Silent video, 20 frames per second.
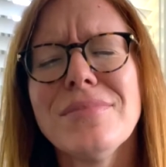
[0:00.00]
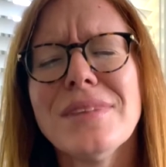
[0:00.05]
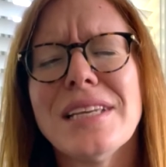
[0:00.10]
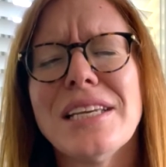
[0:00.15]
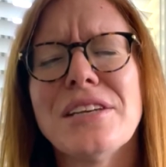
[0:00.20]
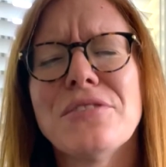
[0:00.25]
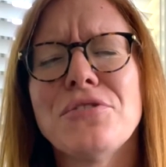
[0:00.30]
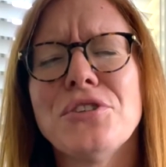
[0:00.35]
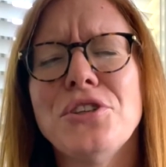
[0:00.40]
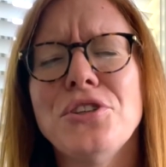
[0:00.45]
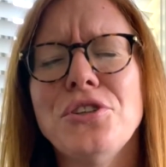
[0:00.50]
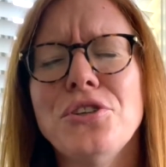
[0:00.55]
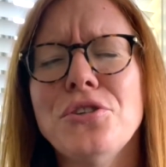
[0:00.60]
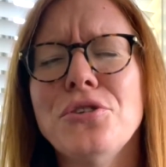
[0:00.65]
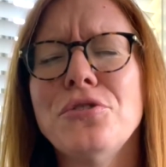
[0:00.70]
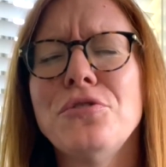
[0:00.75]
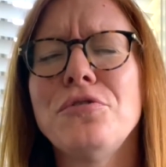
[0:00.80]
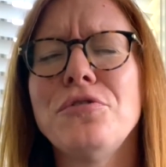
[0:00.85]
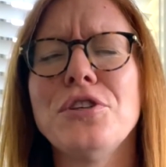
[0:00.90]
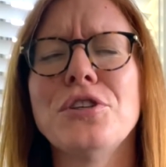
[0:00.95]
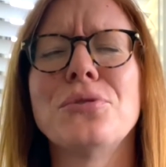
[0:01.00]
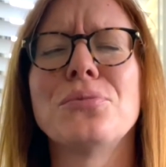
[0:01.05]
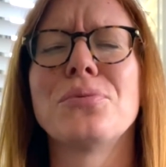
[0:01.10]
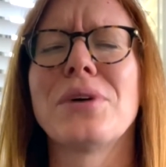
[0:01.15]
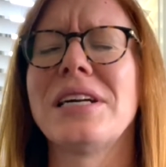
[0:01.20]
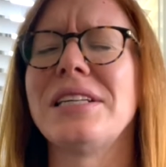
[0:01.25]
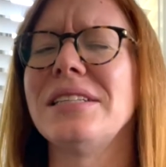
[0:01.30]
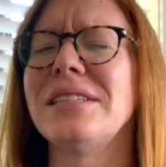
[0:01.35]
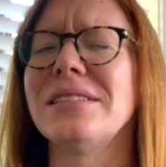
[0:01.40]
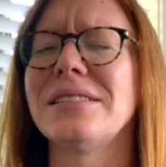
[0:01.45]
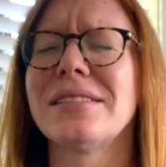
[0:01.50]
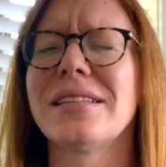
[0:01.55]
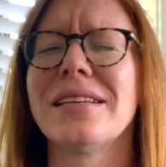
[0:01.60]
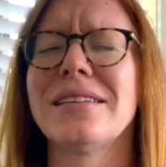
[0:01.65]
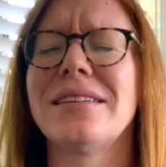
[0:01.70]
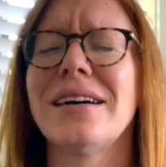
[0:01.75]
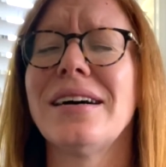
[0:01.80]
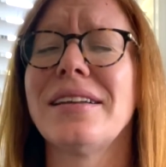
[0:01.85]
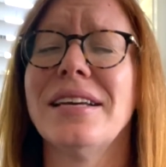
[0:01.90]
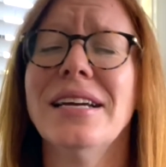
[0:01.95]
if you feel ready to say,
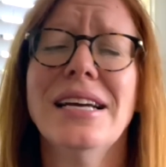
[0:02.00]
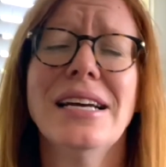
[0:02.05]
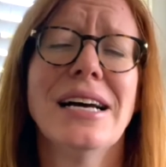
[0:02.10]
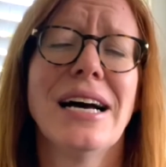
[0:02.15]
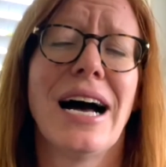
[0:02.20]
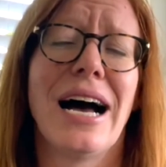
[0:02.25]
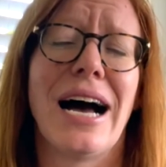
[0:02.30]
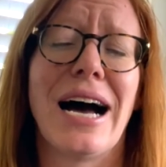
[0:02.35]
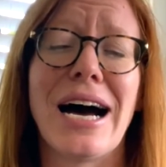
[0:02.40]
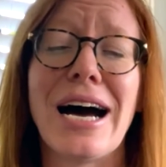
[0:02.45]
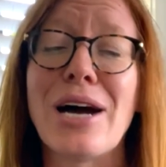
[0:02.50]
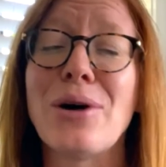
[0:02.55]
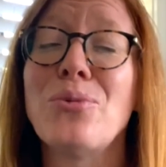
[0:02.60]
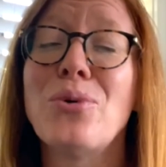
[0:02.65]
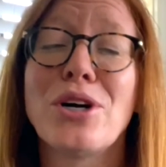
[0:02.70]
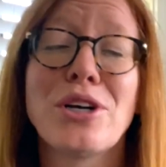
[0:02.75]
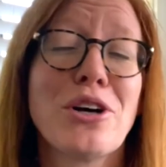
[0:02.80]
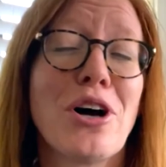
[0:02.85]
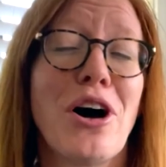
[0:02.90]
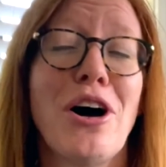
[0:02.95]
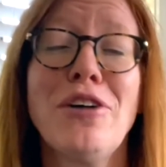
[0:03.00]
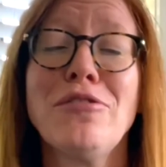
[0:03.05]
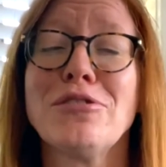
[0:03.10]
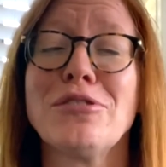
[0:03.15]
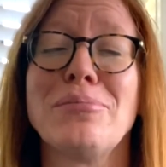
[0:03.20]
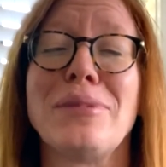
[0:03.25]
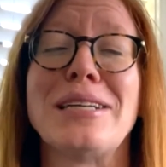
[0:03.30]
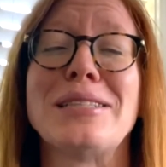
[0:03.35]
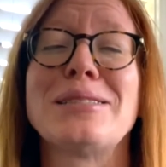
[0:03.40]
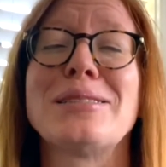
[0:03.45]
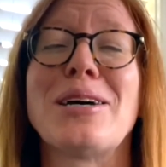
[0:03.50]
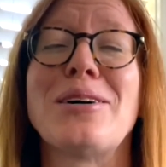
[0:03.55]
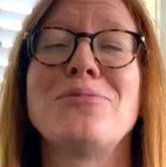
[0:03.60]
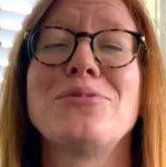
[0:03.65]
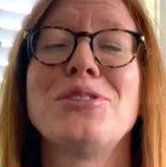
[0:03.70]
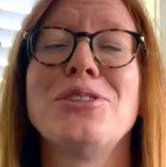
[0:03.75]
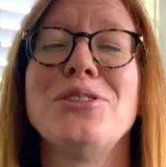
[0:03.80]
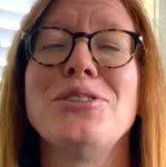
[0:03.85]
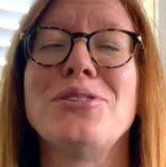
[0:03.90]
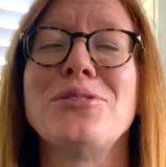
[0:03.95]
God, I want to offer
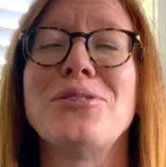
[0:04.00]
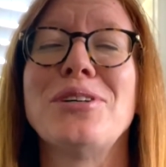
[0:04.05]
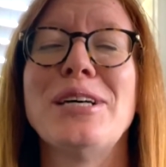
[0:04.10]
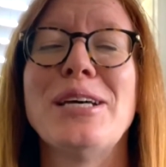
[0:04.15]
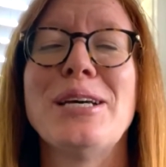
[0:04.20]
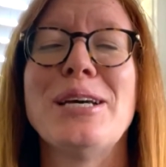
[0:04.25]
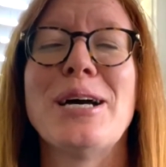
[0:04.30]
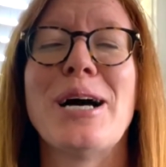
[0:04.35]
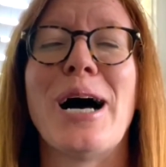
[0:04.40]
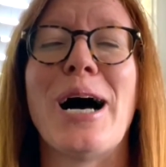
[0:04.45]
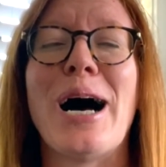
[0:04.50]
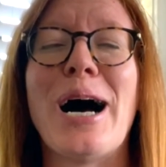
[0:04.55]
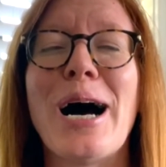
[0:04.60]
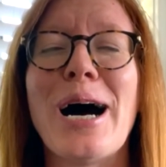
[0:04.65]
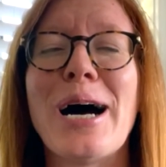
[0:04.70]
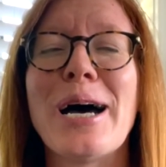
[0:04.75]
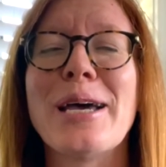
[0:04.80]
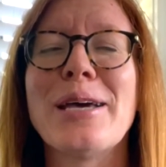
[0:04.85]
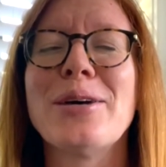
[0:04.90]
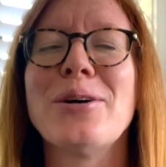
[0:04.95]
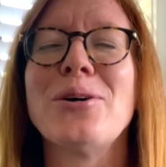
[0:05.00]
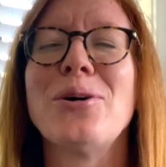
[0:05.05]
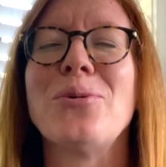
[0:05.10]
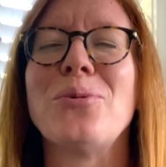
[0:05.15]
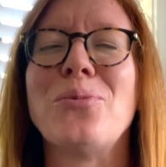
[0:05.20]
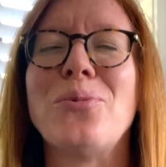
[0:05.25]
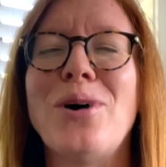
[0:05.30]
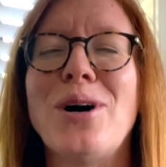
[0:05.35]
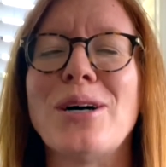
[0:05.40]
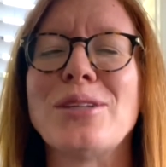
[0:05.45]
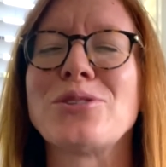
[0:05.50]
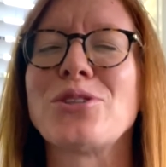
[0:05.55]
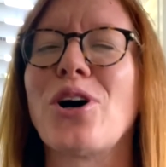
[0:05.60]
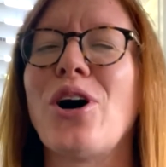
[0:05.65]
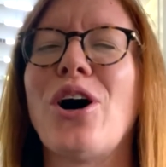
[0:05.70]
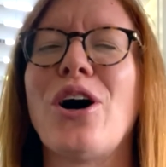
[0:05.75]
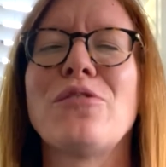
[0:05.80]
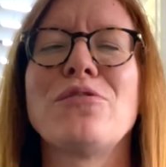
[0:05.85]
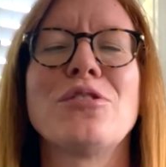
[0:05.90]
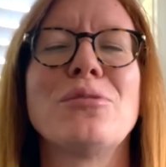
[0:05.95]
myself to you, I want to
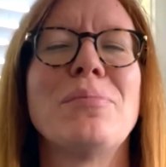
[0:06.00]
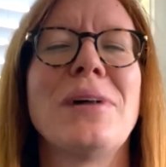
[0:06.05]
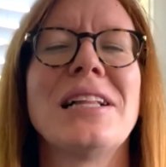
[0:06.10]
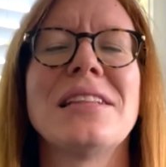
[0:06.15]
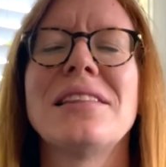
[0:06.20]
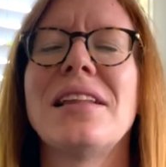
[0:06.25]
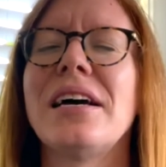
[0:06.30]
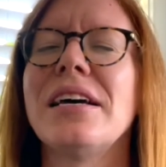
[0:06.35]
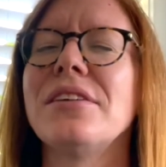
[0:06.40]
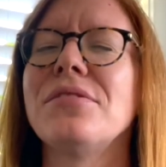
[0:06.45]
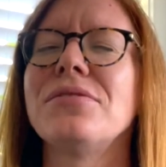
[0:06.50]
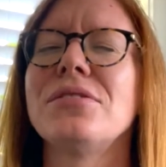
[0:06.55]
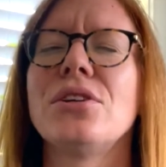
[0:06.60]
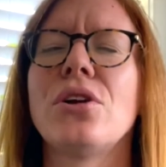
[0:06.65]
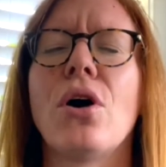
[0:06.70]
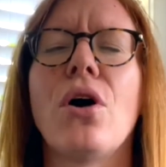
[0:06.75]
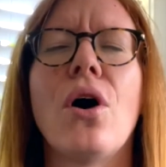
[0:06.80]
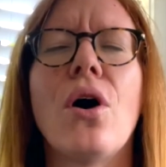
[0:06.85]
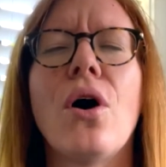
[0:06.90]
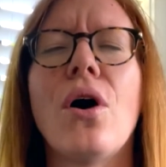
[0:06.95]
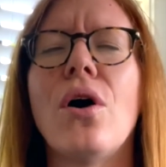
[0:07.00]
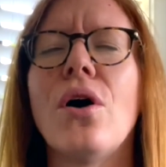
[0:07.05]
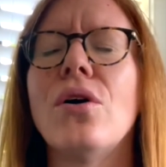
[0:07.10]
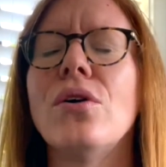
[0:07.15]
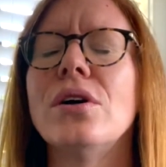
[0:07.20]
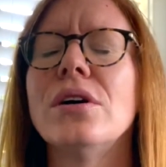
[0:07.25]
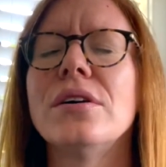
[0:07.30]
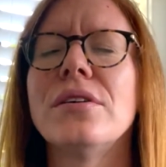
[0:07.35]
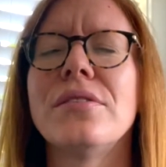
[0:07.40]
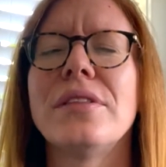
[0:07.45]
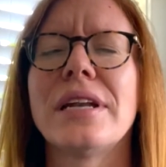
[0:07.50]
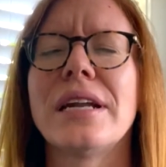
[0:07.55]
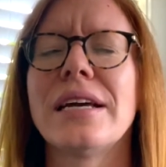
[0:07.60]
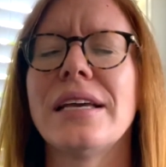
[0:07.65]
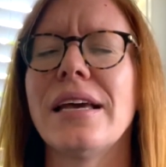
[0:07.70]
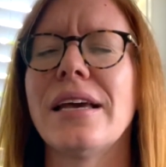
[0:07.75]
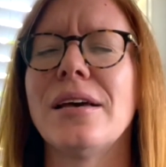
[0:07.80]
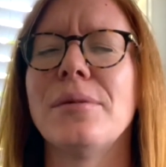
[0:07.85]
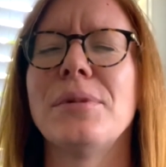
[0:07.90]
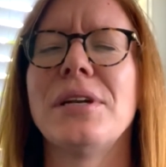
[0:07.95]
offer my life and all that I
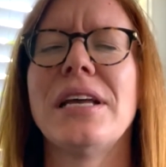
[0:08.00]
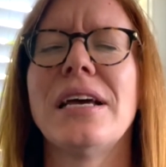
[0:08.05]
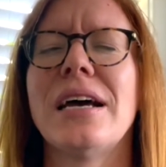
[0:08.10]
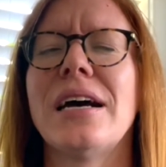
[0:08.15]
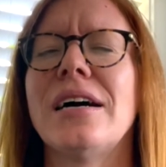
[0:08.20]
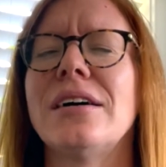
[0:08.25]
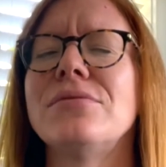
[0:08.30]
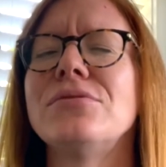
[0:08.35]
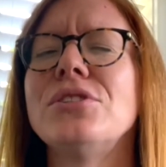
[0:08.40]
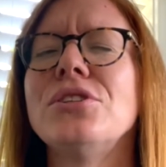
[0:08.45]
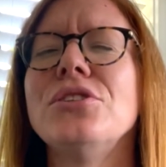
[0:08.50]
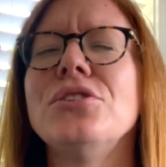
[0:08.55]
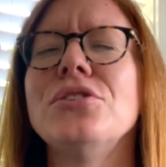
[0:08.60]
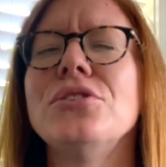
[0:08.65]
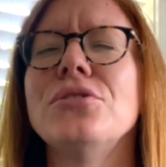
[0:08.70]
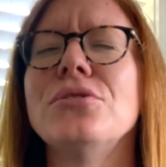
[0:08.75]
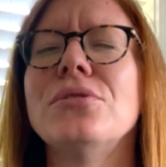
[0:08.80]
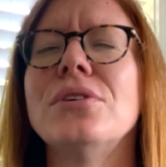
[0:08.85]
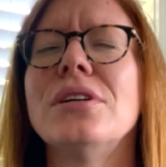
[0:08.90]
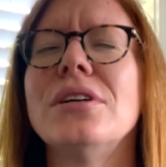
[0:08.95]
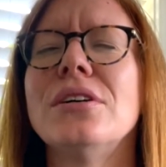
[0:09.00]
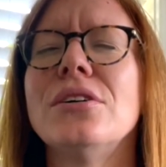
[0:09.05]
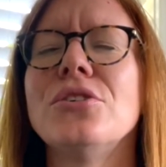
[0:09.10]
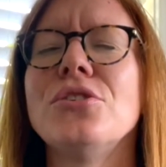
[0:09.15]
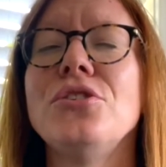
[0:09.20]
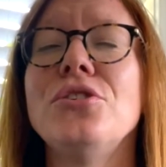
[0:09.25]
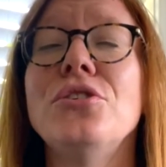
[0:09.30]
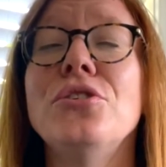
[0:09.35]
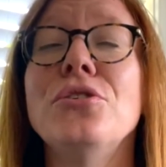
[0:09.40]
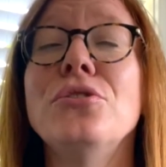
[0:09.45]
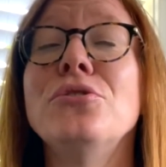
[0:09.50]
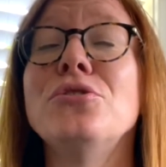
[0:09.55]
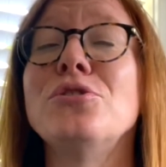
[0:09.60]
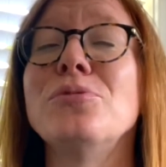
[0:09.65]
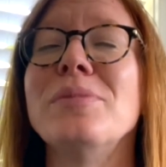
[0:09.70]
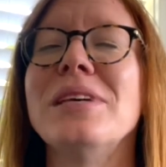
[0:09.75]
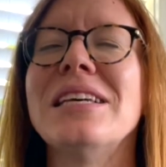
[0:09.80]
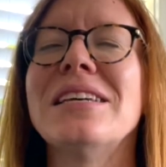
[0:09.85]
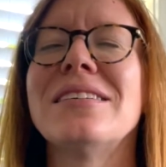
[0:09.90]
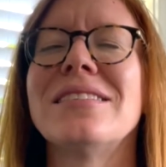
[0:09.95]
am and have to you.
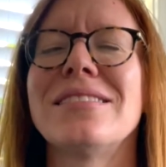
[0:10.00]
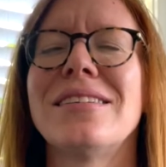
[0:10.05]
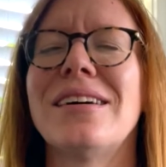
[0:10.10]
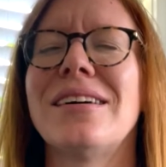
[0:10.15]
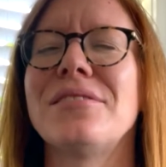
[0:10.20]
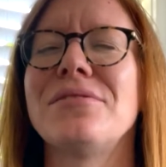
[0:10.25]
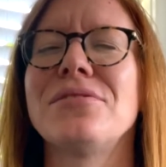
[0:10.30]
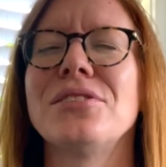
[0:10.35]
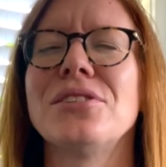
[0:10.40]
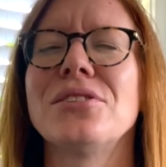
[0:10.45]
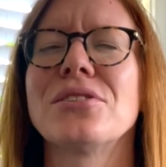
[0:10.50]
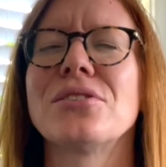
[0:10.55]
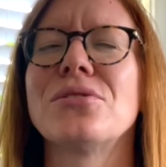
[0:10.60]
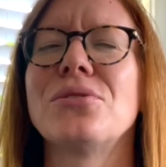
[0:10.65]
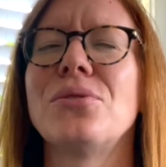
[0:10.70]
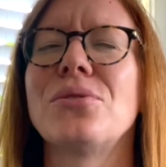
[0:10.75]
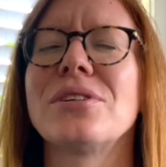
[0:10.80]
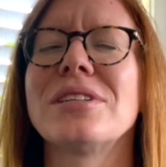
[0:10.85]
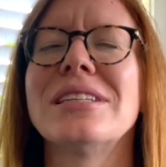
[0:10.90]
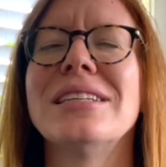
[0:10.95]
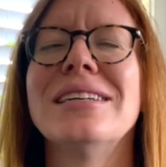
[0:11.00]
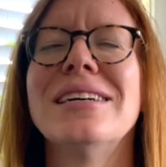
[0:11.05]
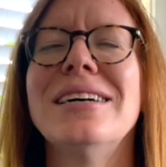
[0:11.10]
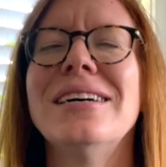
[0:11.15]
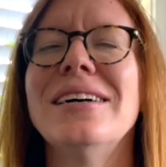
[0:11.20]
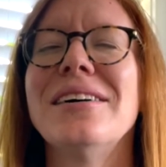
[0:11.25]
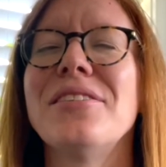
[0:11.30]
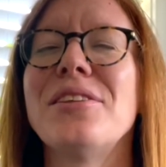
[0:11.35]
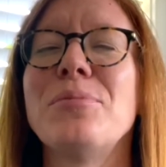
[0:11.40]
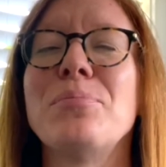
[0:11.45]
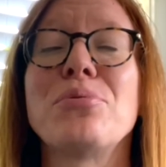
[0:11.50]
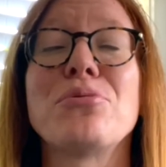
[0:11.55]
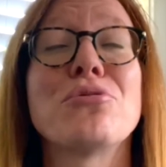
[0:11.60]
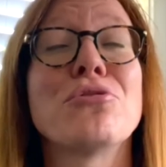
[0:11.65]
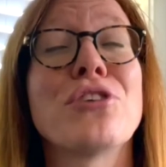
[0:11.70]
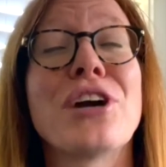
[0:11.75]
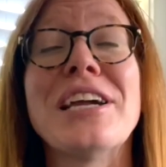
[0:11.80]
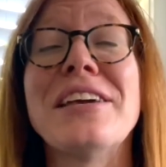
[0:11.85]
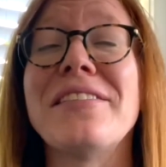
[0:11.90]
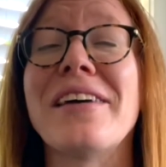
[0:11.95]
Use me, God, for your glory. Then
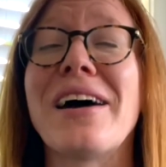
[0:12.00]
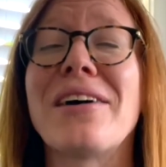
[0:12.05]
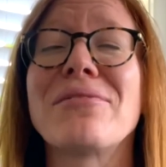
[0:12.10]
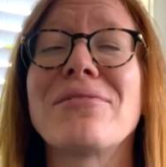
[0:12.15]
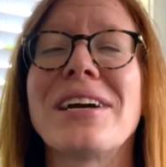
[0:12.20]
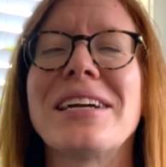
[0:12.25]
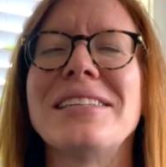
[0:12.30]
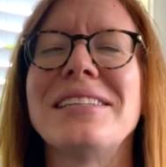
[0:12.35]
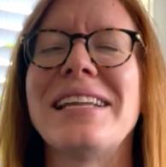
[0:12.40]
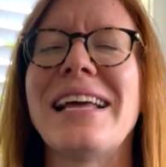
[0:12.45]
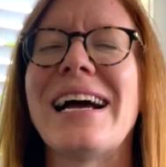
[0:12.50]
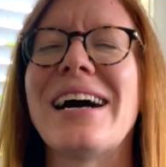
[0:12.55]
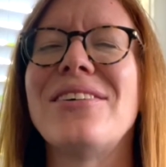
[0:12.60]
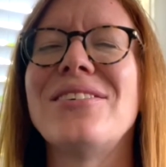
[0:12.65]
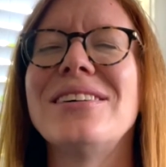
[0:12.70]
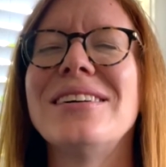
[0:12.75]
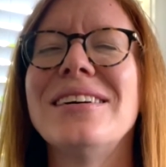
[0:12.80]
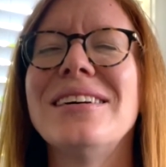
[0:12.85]
pray that right now.